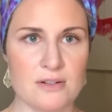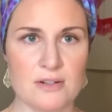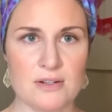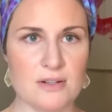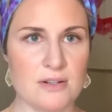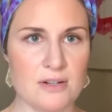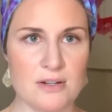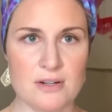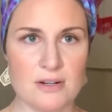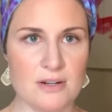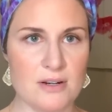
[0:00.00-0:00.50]

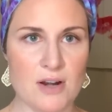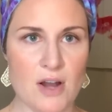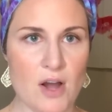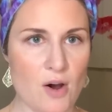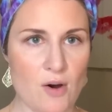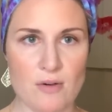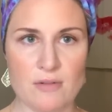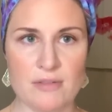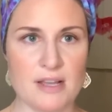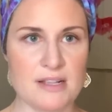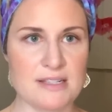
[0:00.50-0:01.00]

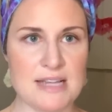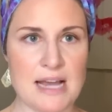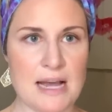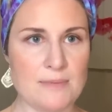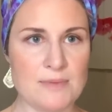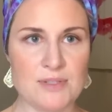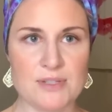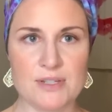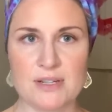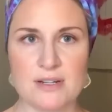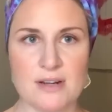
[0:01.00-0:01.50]
no, that's
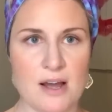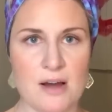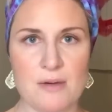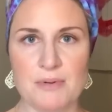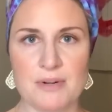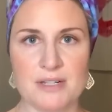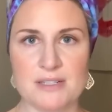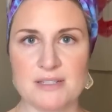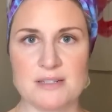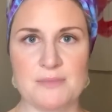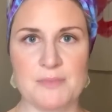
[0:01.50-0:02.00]
absolutely not
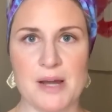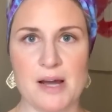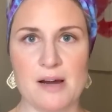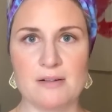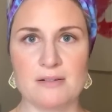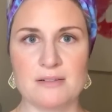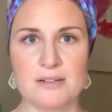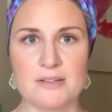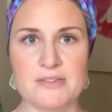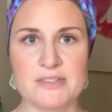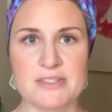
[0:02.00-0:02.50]
what it's
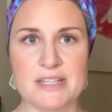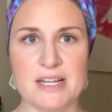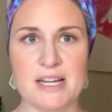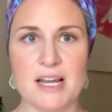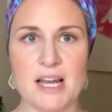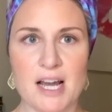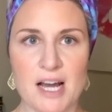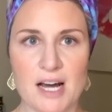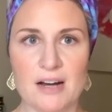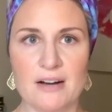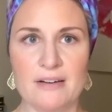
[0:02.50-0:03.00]
about. And I was
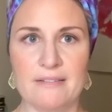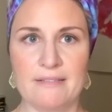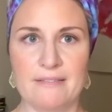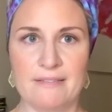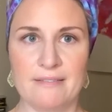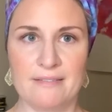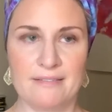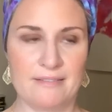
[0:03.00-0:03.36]
like, oh.